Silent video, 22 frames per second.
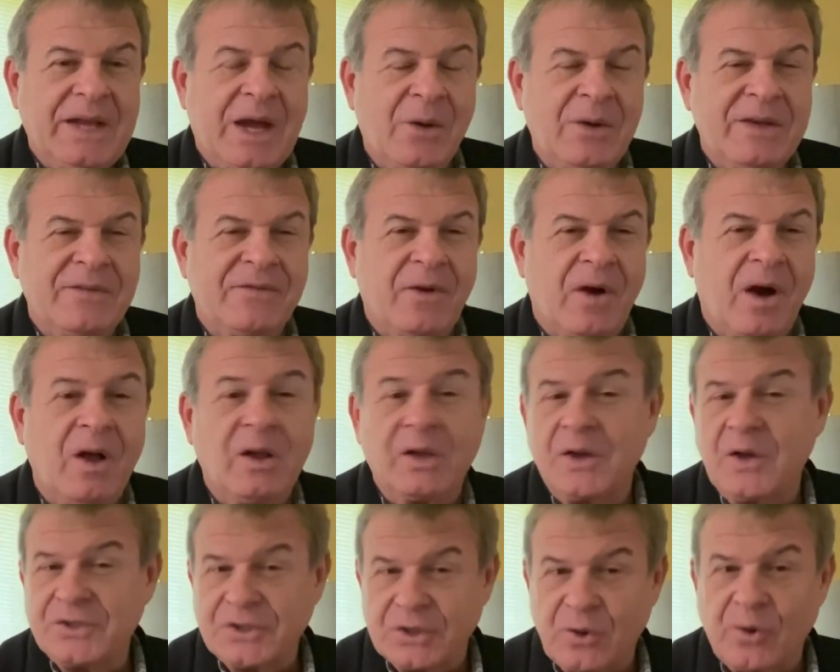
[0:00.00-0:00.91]
now, if
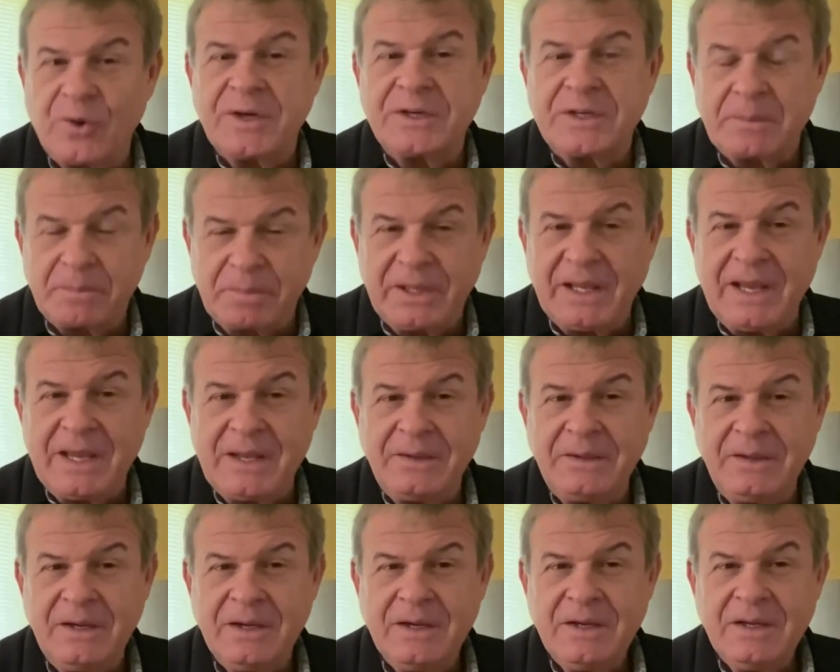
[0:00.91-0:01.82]
all goes according to
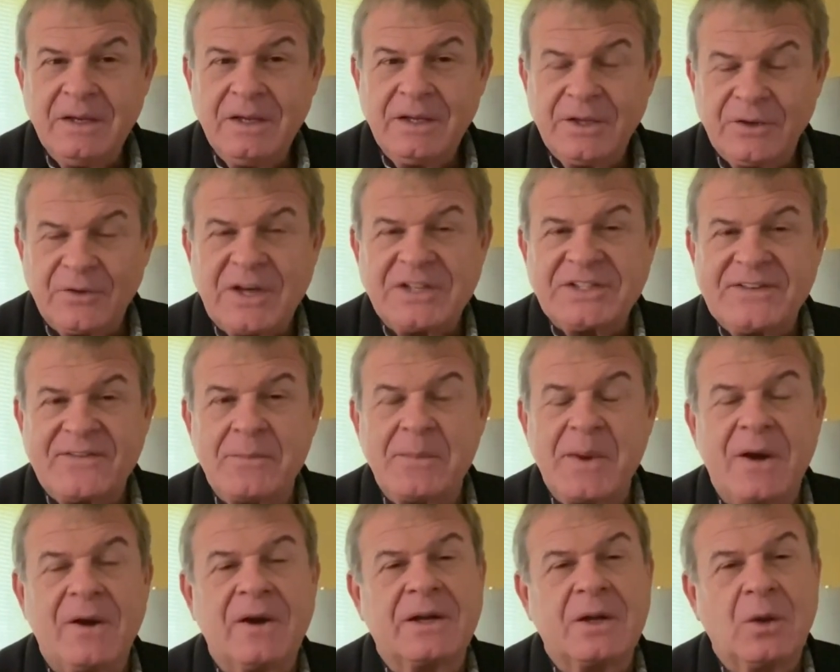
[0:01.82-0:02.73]
plan, the rest of
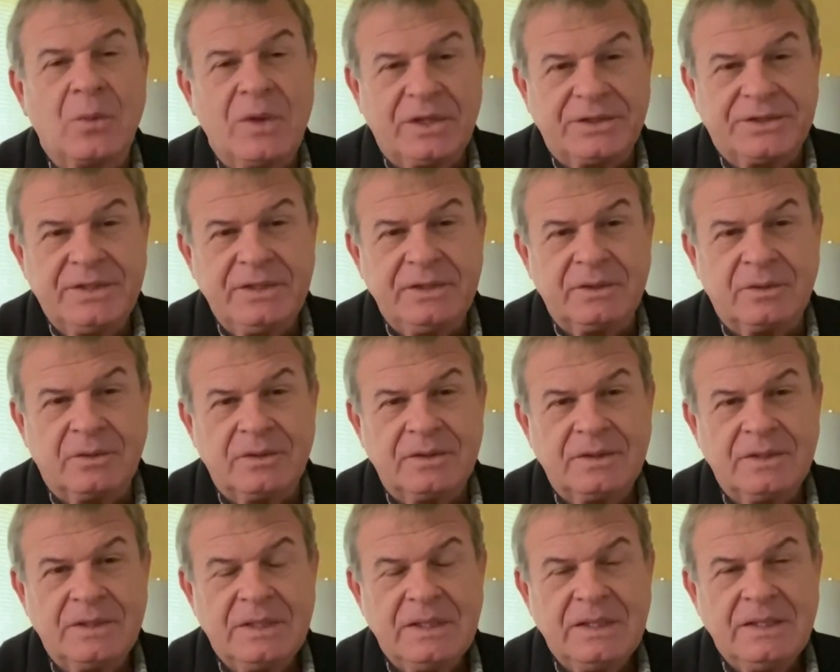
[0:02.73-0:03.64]
America will too.
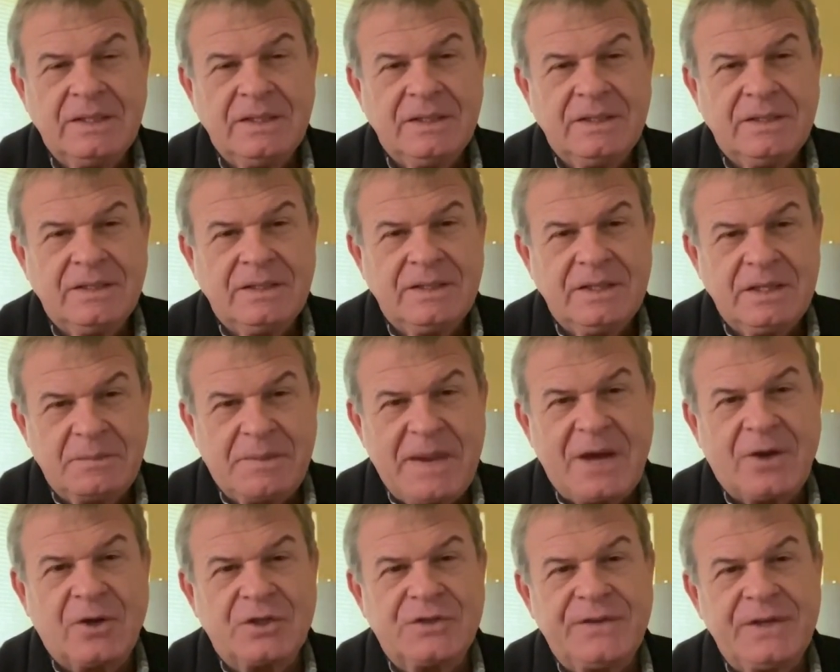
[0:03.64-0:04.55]
In
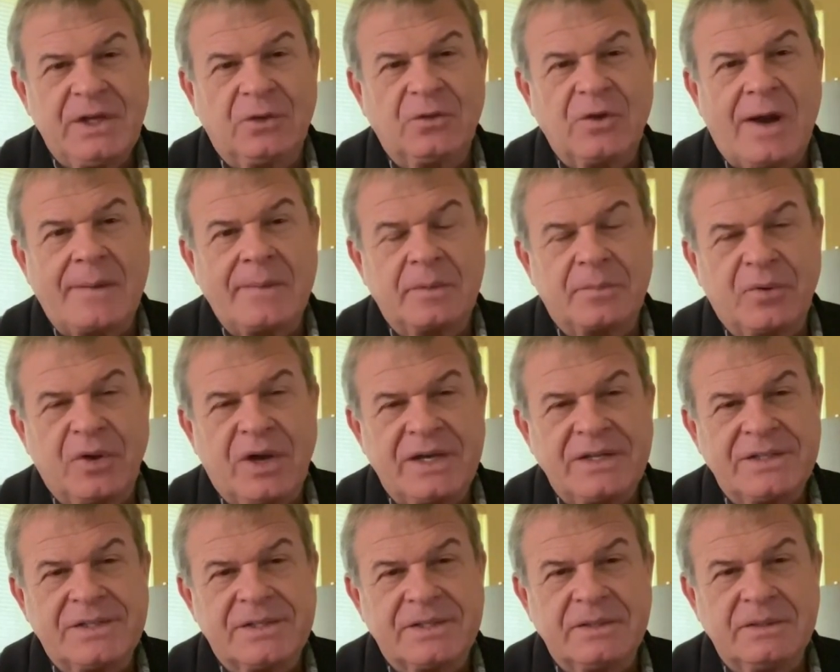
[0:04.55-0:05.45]
Bakersfield, Robert
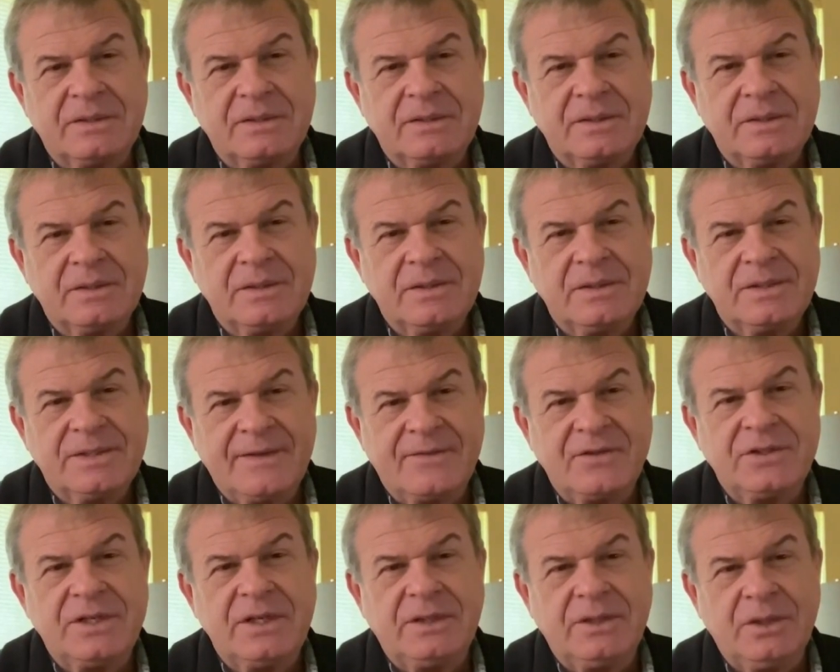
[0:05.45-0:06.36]
Price,
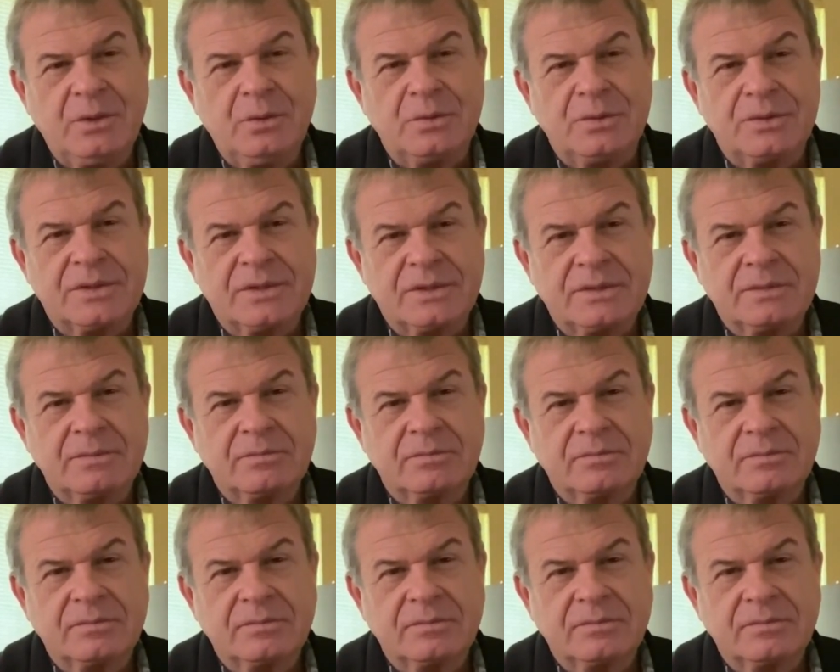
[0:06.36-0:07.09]
17 News.